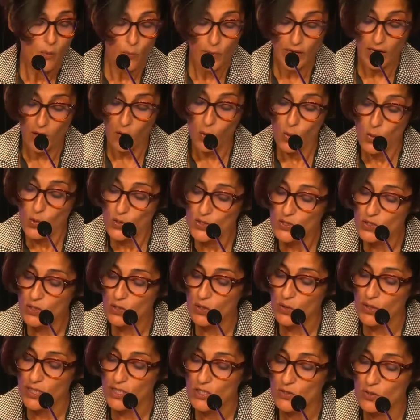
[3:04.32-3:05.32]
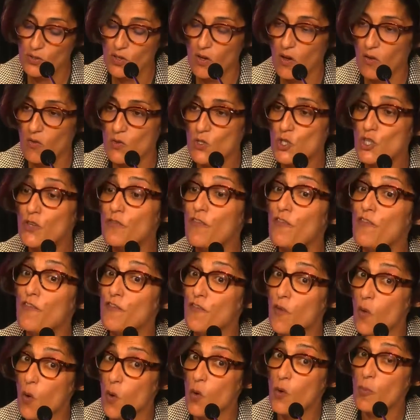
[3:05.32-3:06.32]
We're also going to launch
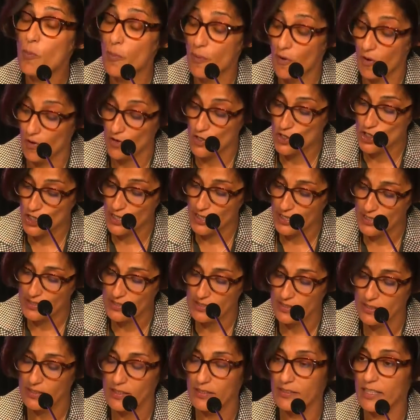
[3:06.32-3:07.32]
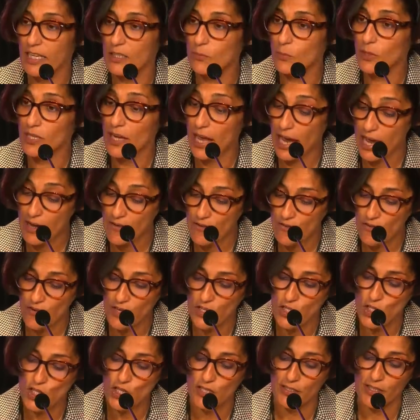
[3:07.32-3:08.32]
four projects that will
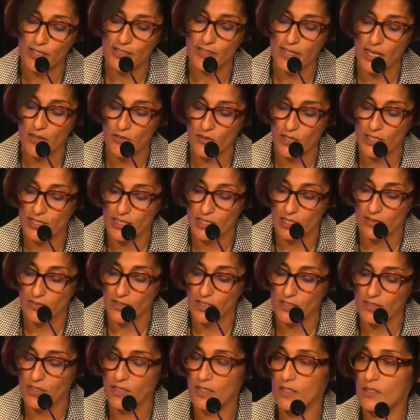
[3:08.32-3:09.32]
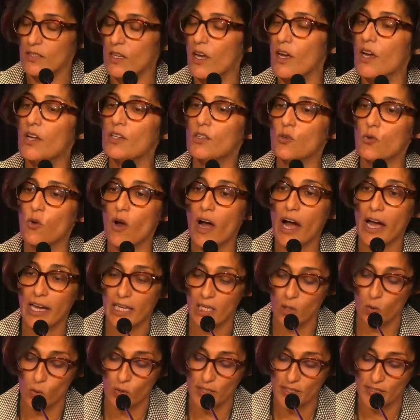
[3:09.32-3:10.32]
enrich the central services through high
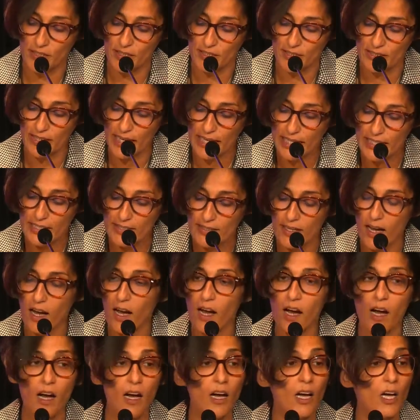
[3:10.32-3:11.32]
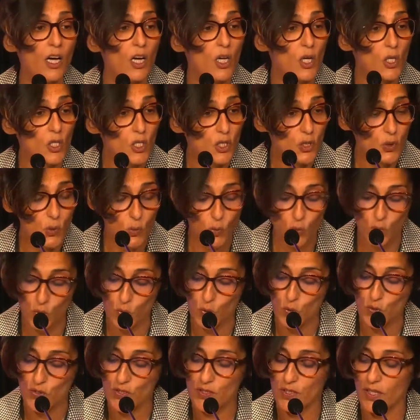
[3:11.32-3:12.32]
quality data,
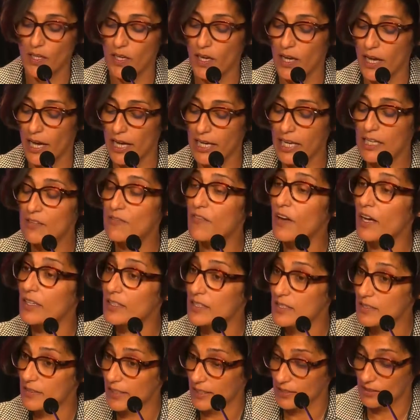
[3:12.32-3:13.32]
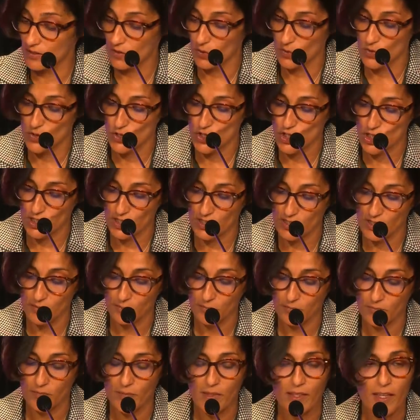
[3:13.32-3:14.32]
tools, and advanced technology.
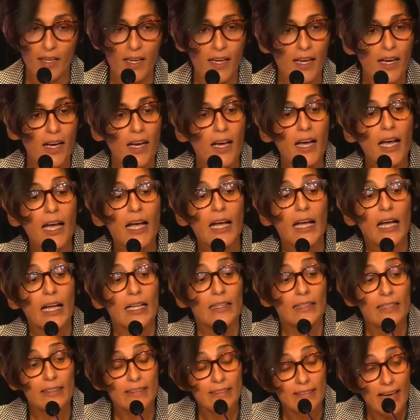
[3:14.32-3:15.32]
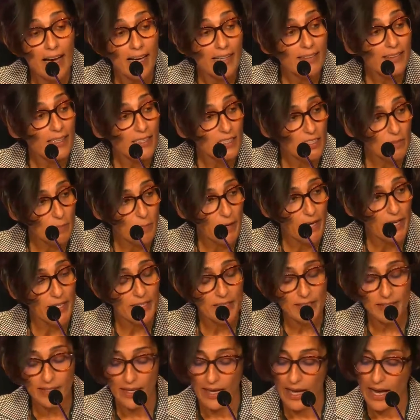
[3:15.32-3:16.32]
The data
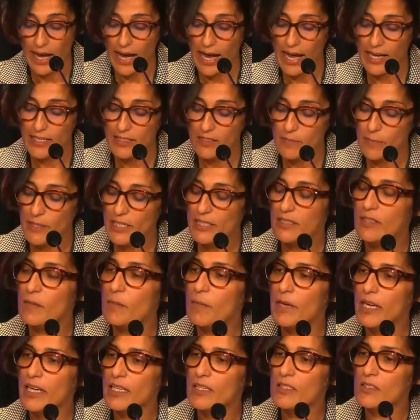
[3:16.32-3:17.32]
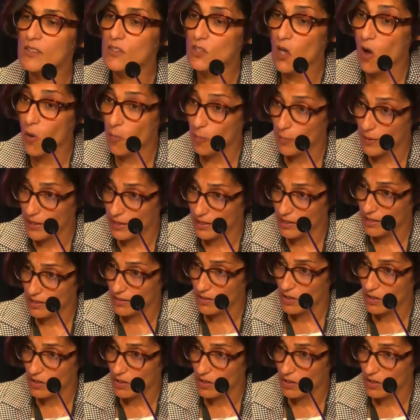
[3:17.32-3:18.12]
space has been the main topic